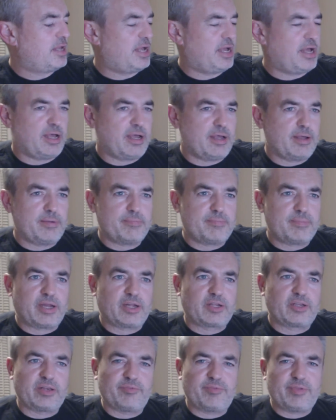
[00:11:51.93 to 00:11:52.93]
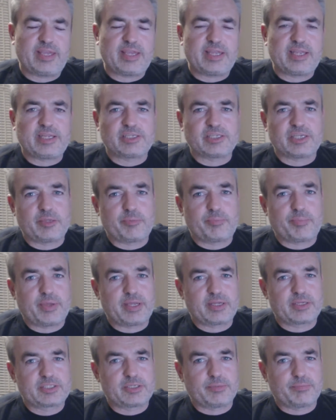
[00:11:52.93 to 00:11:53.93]
I could have easily
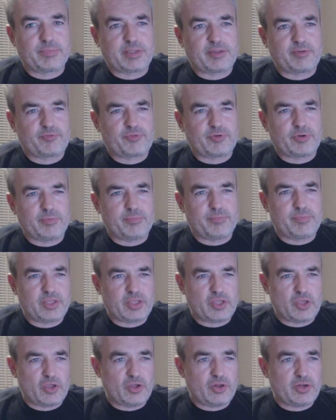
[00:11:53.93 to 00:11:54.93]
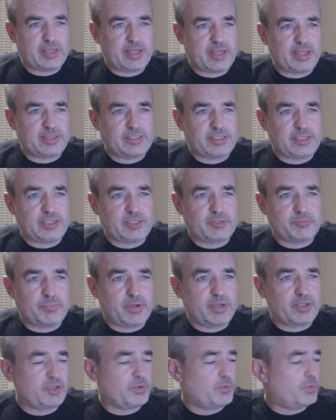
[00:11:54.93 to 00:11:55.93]
picked something from the early 80s,
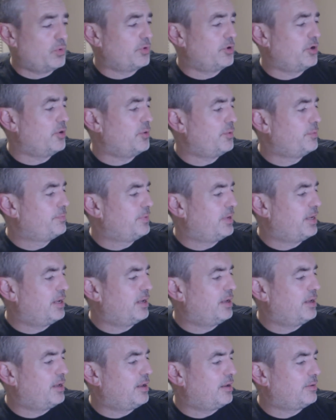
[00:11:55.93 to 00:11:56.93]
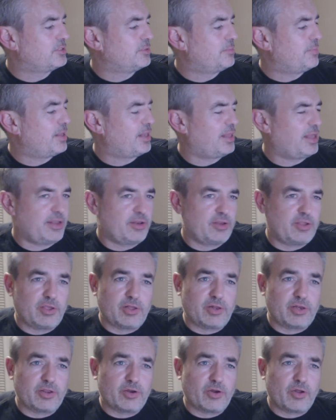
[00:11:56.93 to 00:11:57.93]
but you all know I was a metalhead
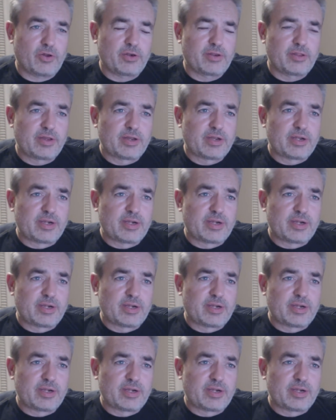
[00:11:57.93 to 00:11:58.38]
earlier on.